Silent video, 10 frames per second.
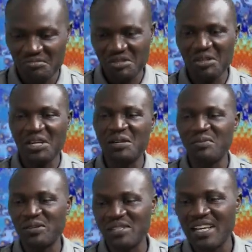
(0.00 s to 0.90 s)
God help
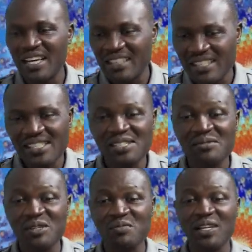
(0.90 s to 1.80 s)
us. This is
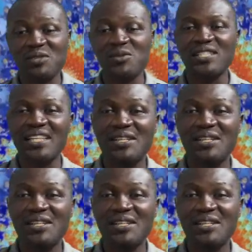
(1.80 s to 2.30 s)
Serious Matters once again.